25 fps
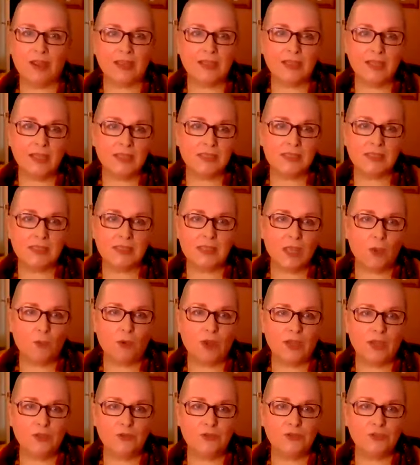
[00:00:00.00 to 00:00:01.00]
right. Years
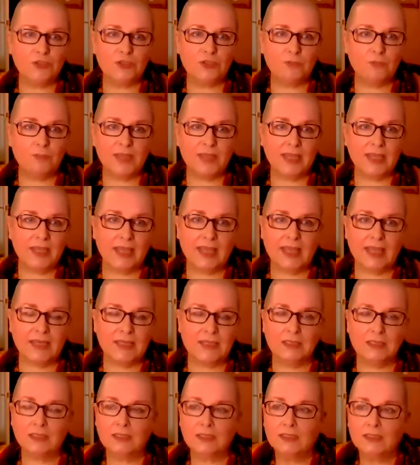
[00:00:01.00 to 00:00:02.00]
ago, I used to be
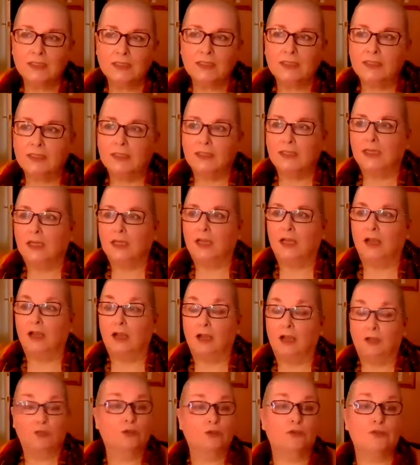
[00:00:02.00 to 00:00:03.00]
in
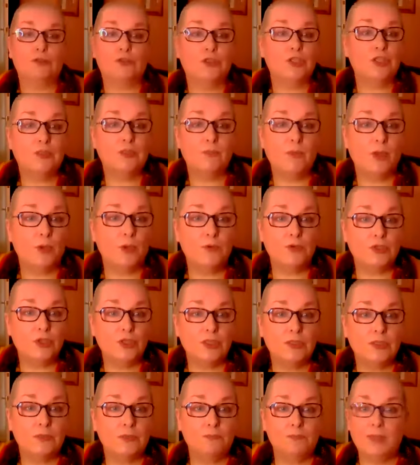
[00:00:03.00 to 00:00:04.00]
unconscious mode,
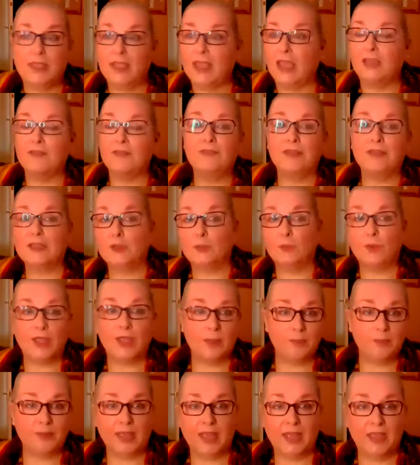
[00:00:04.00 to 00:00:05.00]
just behaving the way
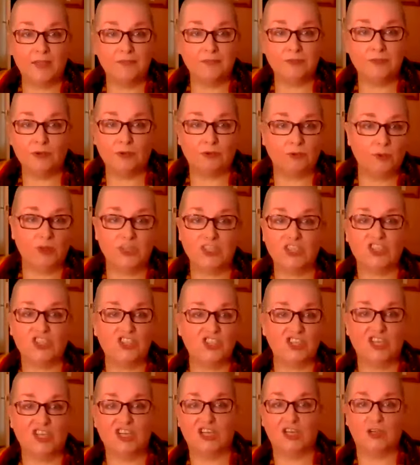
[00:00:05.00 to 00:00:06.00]
I behaved, not
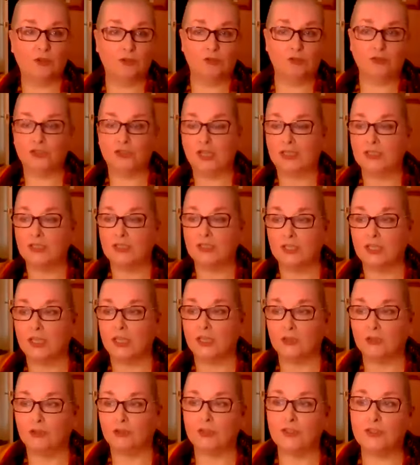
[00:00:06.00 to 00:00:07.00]
questioning it, not changing
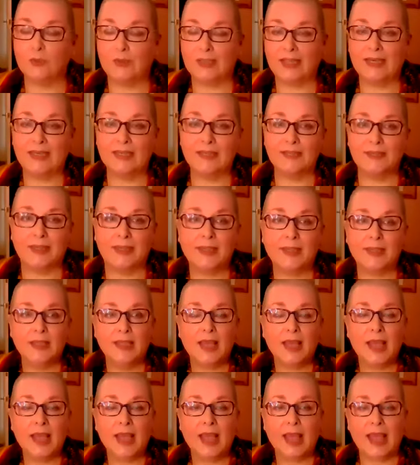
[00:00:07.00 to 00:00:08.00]
it, not doing anything,
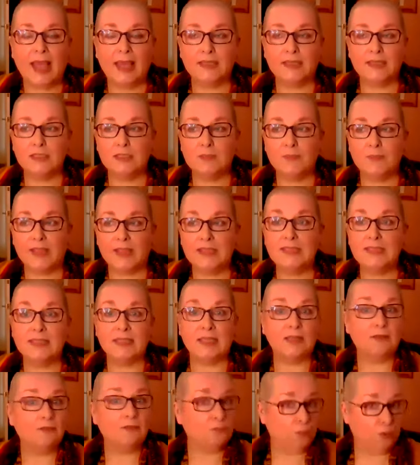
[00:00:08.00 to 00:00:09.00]
and
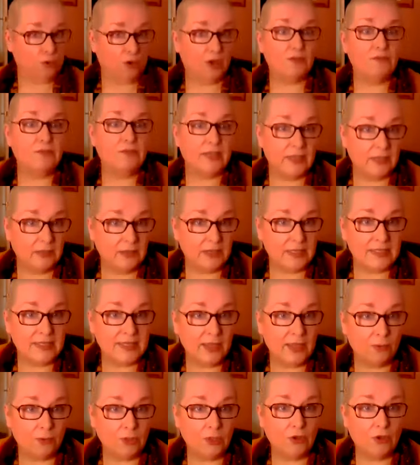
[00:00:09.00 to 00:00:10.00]
spending what I realise
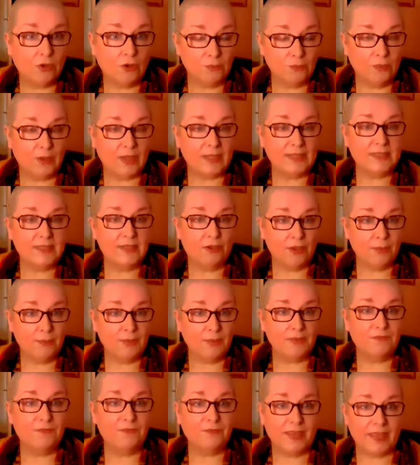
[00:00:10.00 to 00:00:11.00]
now a lot of my time
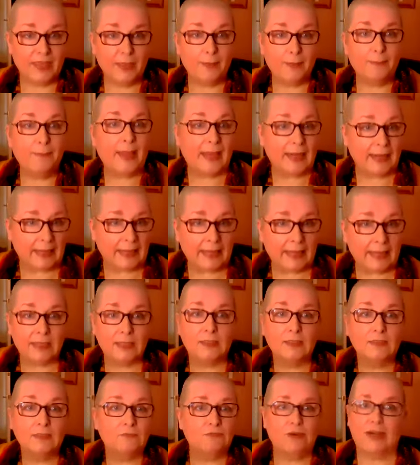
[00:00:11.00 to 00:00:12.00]
in fear, panic,
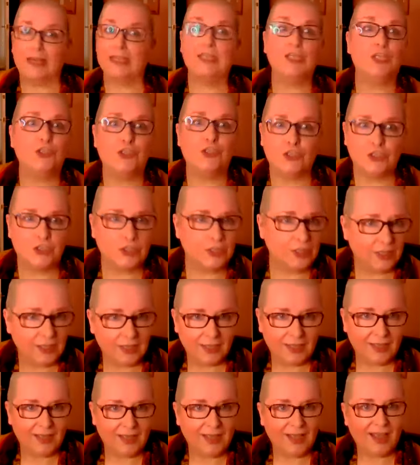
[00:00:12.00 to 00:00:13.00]
rage,
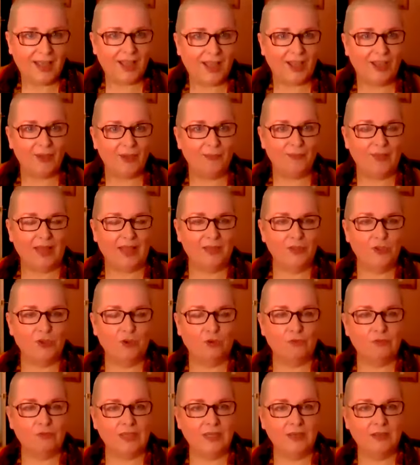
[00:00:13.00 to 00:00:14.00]
and
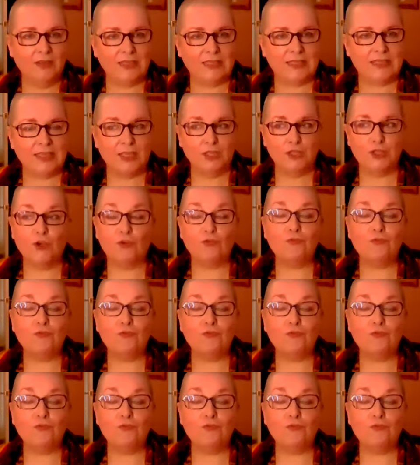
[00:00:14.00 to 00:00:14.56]
not realising